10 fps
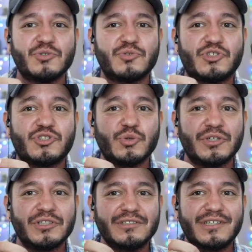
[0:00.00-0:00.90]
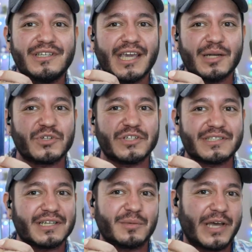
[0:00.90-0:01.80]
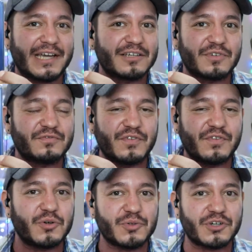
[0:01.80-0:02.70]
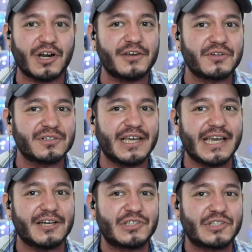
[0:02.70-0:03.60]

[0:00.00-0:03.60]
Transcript: to do dual cameras on the back of a phone or other layouts for